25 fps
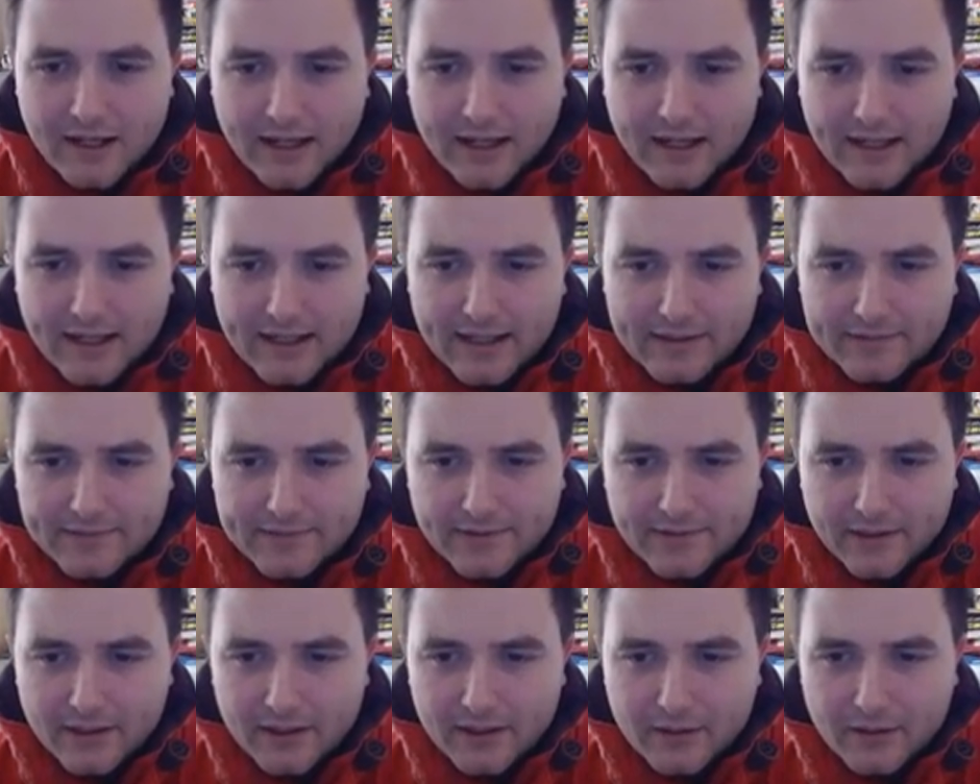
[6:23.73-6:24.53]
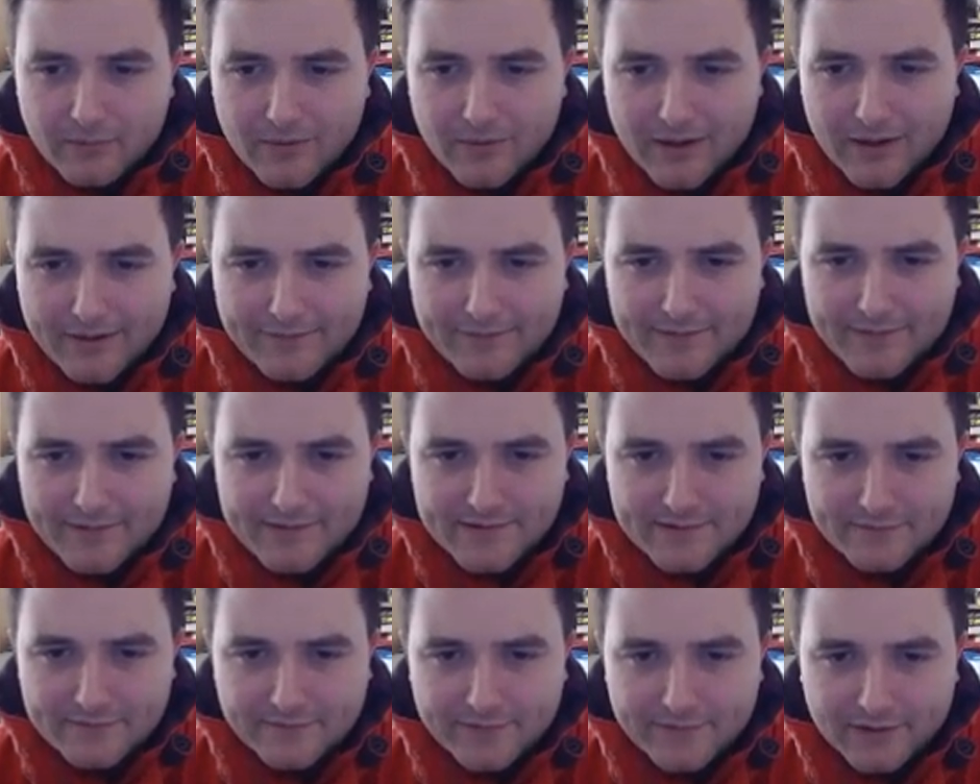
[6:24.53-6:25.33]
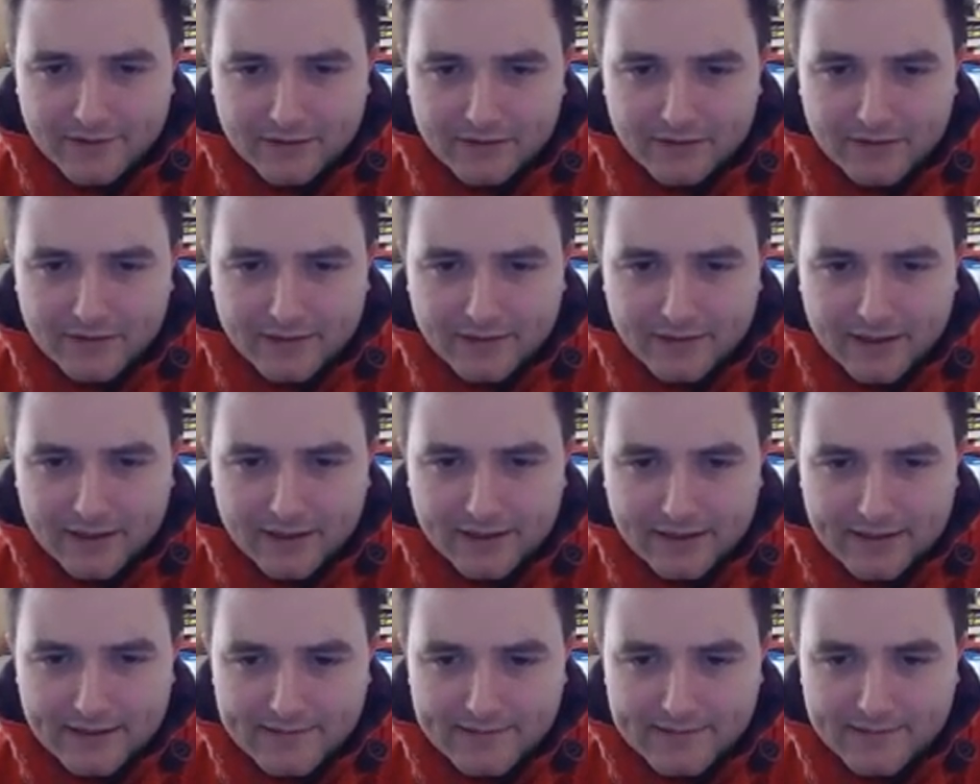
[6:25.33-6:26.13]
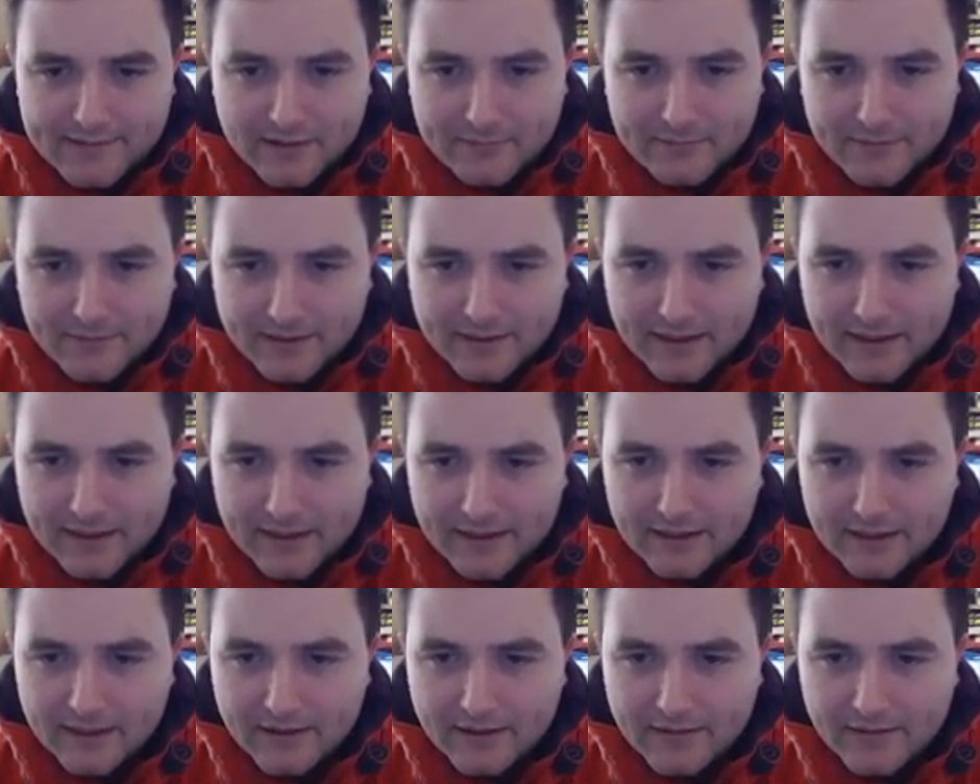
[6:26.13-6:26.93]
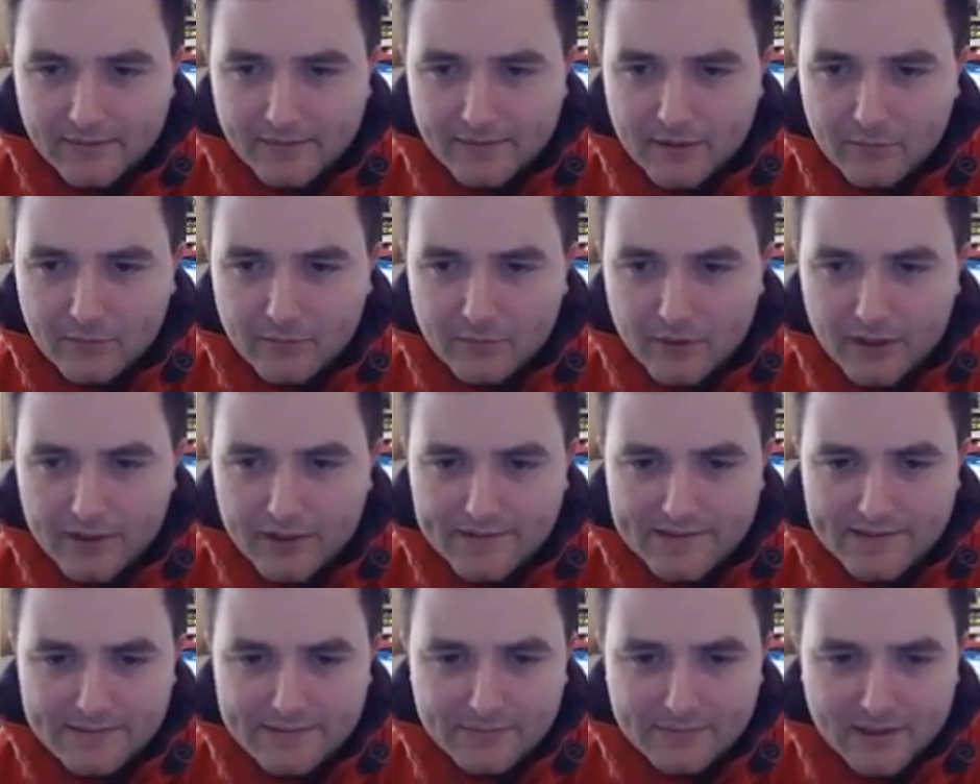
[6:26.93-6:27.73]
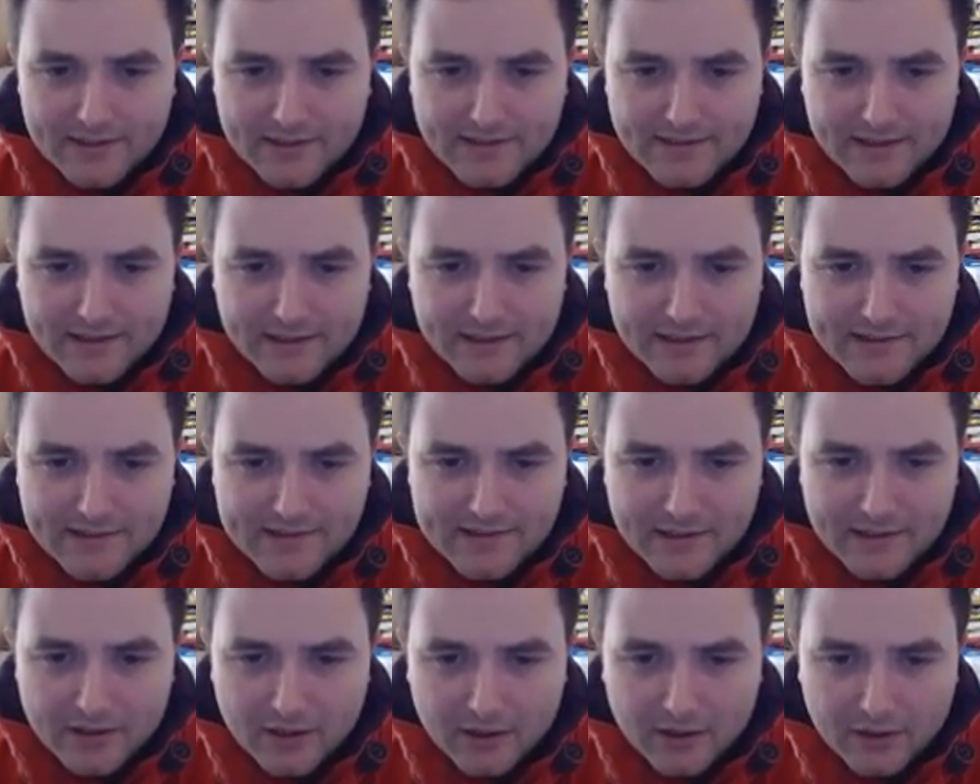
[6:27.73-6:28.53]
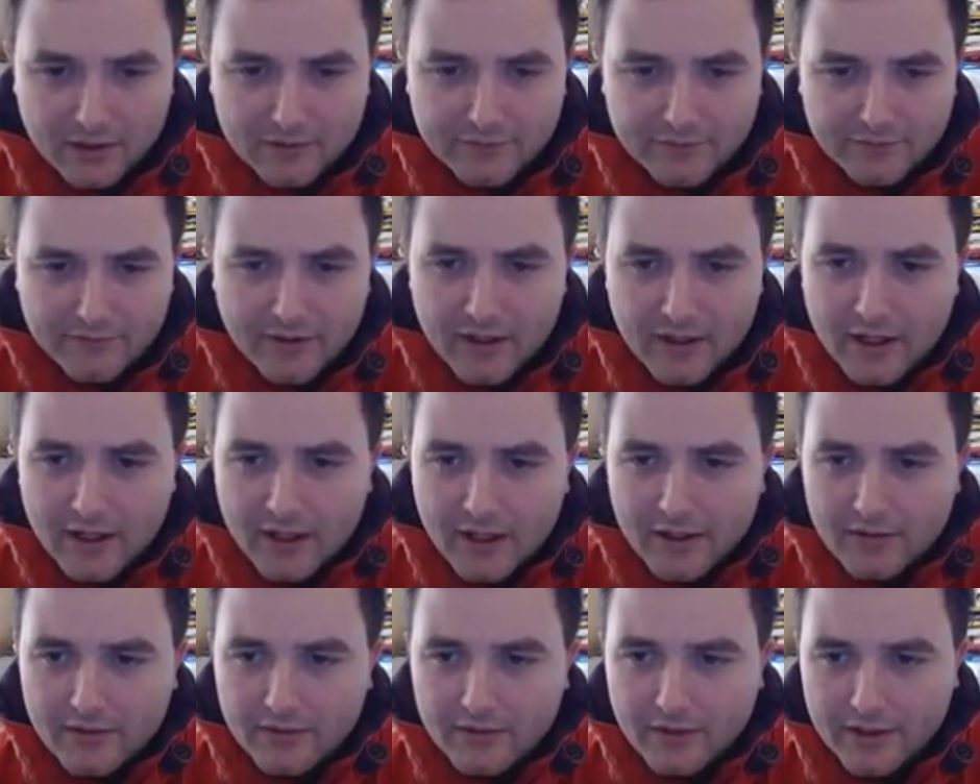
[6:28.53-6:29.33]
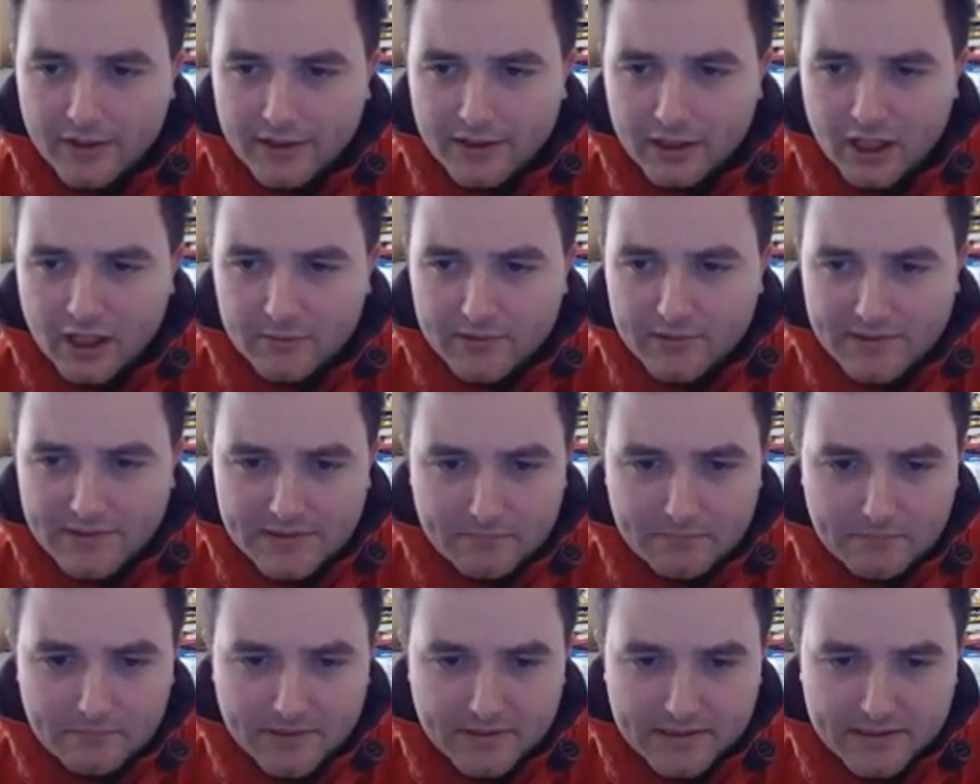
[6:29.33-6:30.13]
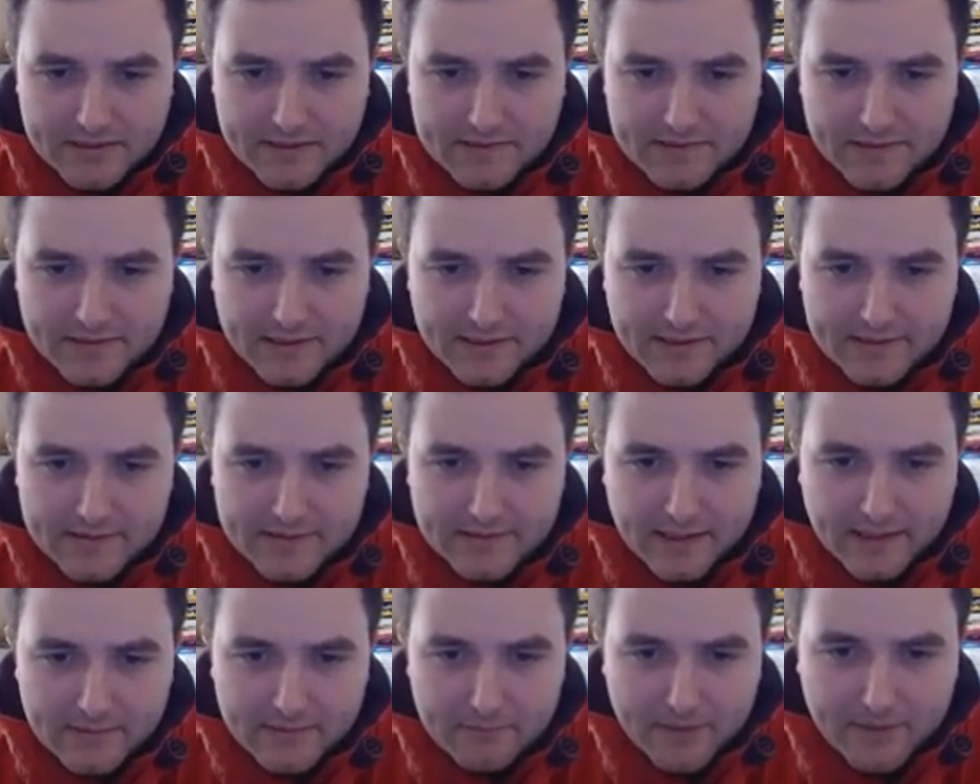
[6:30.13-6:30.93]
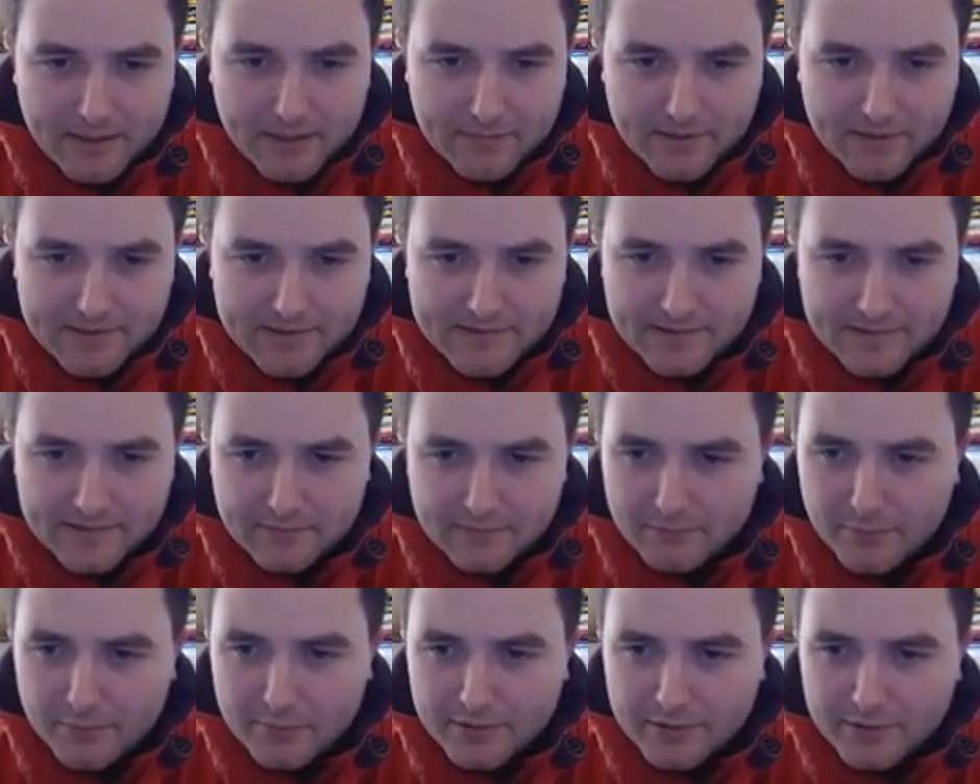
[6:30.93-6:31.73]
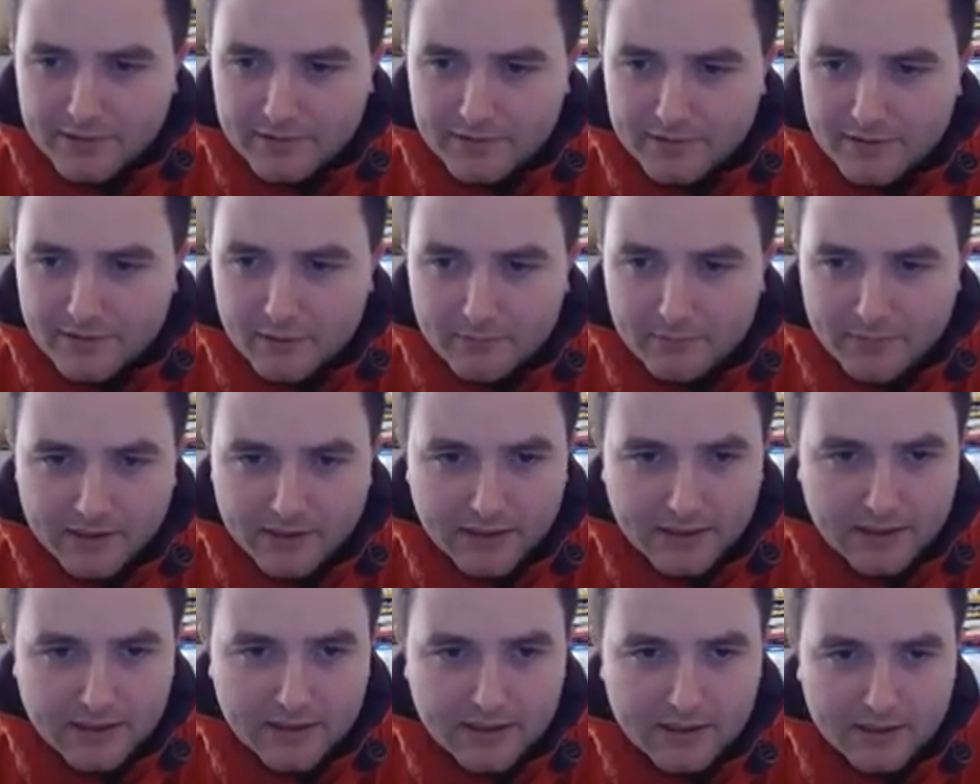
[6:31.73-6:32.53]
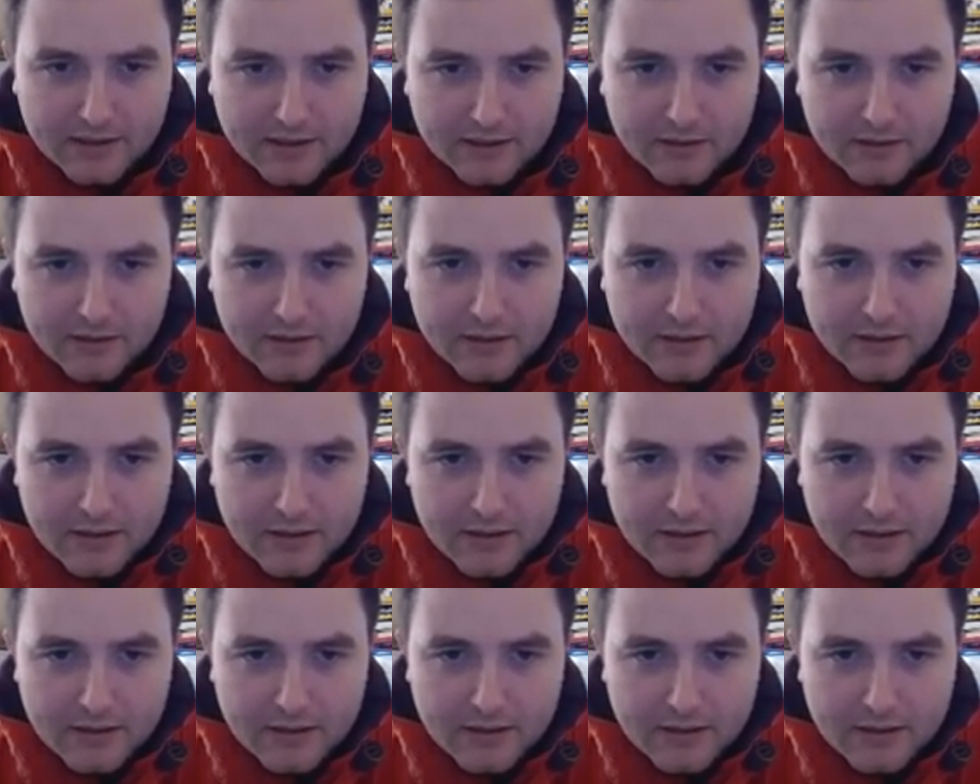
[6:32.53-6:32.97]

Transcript: And uh, well, after something like, I guess, coming here, there were some ideas of knight coming to b six and maybe at some point coming here,